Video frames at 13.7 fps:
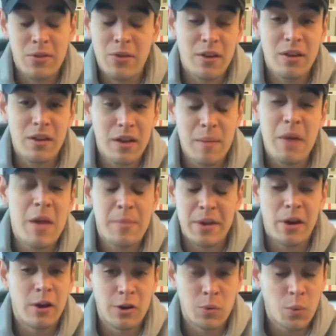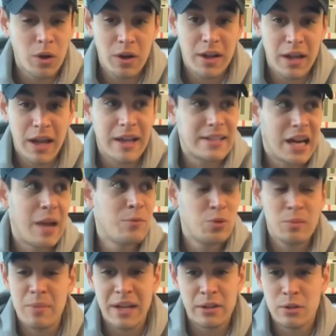It might be hard work. At times you
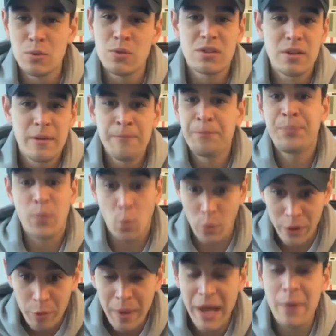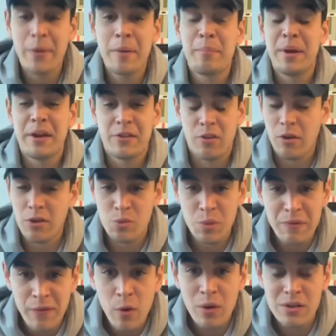might lose willpower, but as long as we
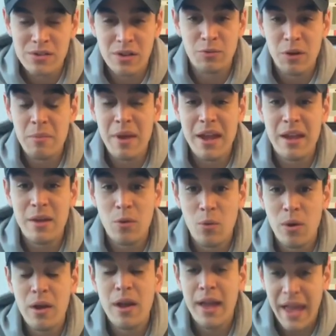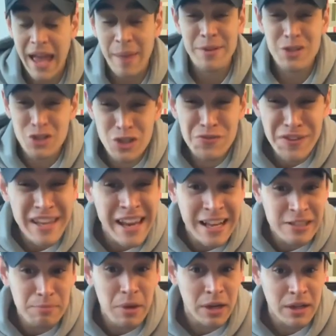focus on remaking habits just for the next
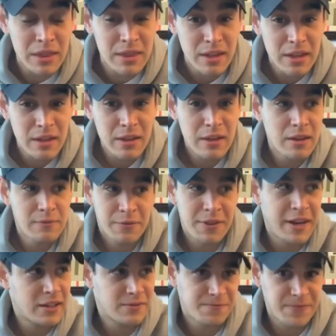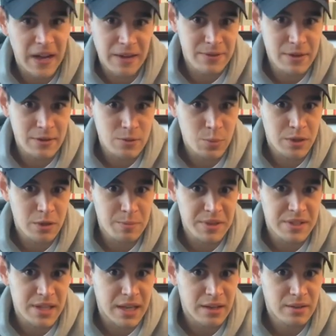month, for the next 5 years, we could be
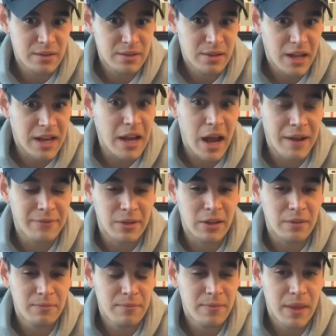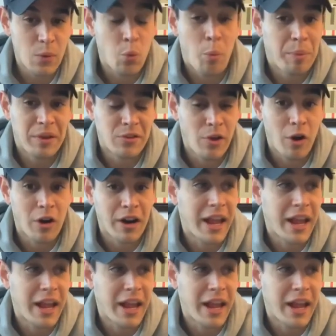set and not have to, it won't be as hard.